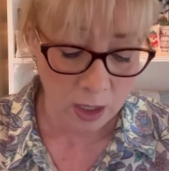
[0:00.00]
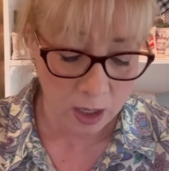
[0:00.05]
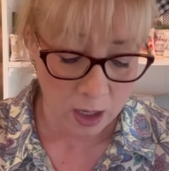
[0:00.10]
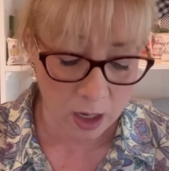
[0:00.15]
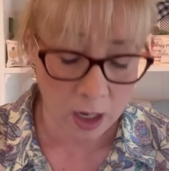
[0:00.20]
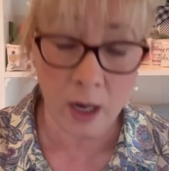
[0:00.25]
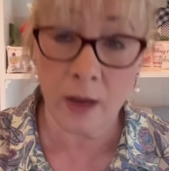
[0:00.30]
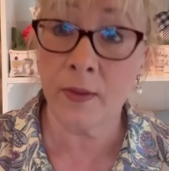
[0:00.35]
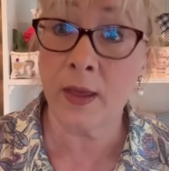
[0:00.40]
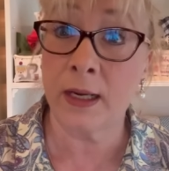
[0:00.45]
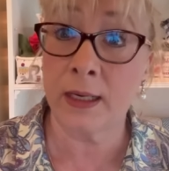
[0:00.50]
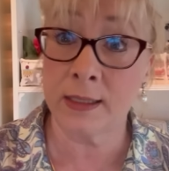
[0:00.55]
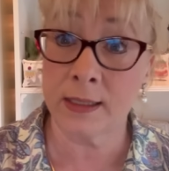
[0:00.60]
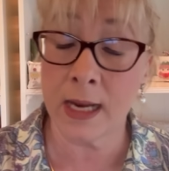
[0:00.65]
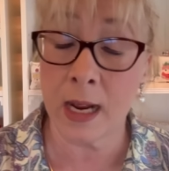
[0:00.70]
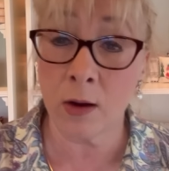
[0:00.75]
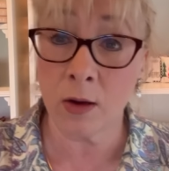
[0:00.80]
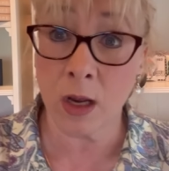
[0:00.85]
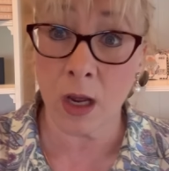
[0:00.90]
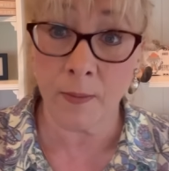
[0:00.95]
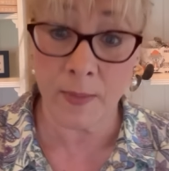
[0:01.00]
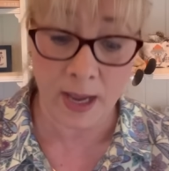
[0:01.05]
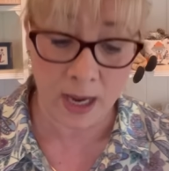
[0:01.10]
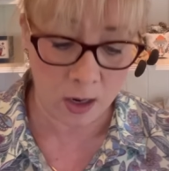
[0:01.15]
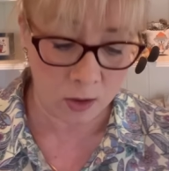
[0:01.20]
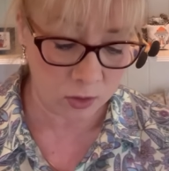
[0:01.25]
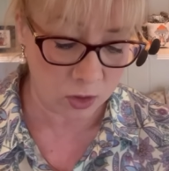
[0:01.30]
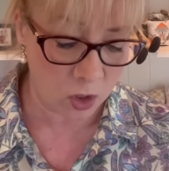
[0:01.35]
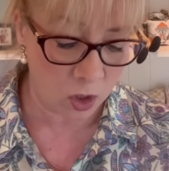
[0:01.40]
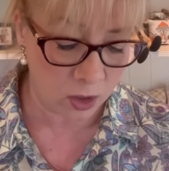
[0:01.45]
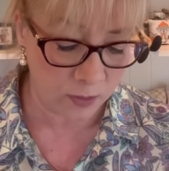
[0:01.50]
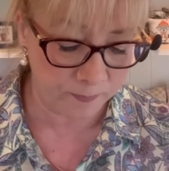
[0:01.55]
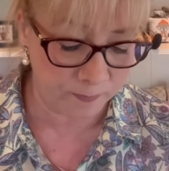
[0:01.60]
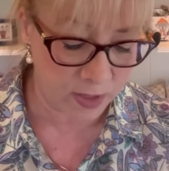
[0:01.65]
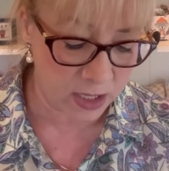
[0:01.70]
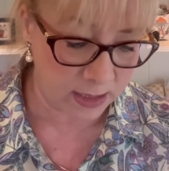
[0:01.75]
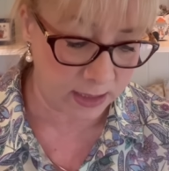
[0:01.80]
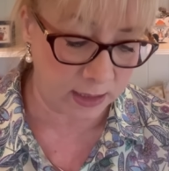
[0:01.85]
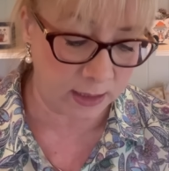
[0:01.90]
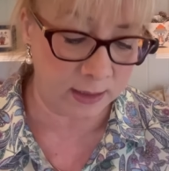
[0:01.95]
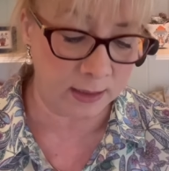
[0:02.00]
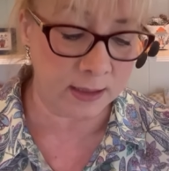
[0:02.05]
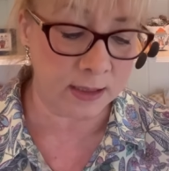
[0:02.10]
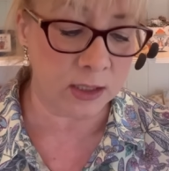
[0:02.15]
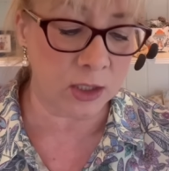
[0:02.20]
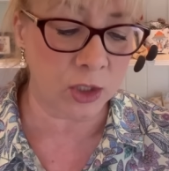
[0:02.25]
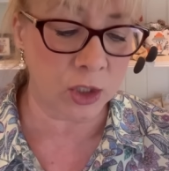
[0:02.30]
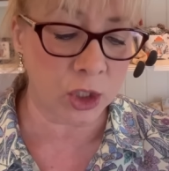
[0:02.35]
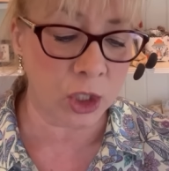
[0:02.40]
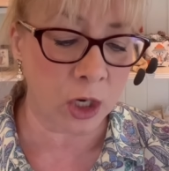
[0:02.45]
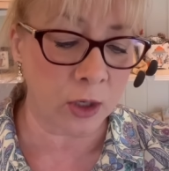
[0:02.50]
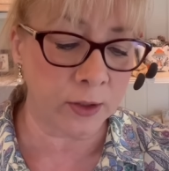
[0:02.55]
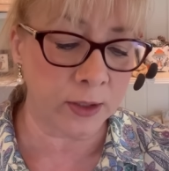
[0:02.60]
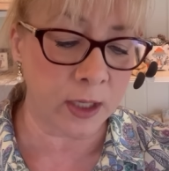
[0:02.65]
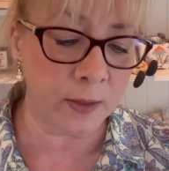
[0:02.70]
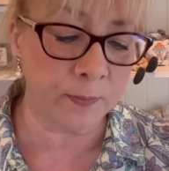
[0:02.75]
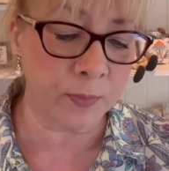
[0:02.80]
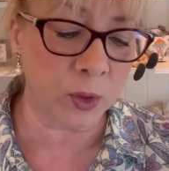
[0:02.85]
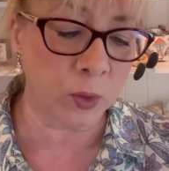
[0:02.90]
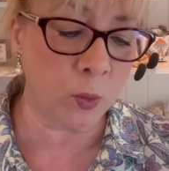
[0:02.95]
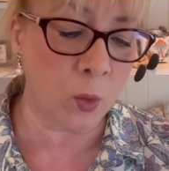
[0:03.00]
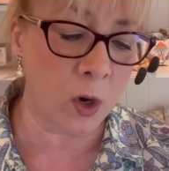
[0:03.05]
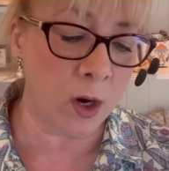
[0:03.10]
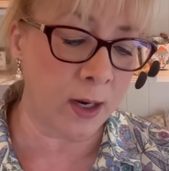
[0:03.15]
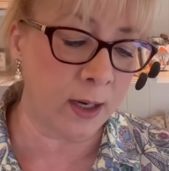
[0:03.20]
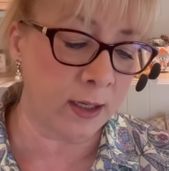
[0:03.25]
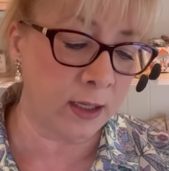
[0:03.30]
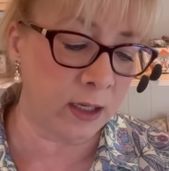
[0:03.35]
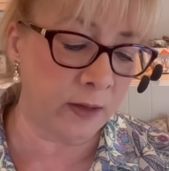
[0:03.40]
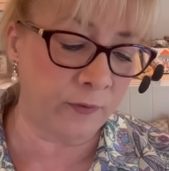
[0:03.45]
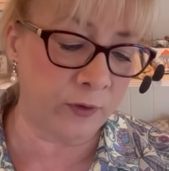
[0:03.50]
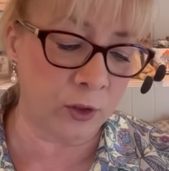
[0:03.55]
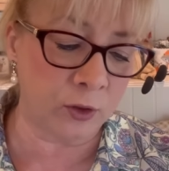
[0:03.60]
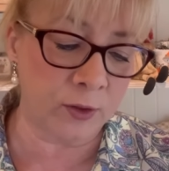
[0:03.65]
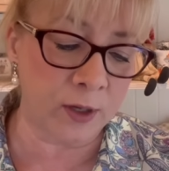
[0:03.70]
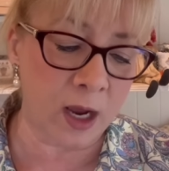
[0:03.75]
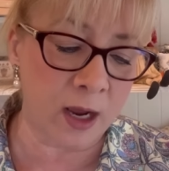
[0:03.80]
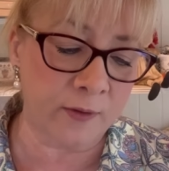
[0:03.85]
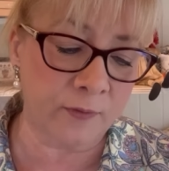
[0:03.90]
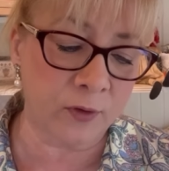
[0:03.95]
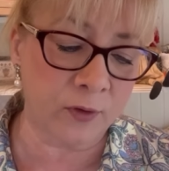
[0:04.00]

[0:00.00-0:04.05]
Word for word: Uh, that has now come out, called Bunnies. Chart number one, if you're not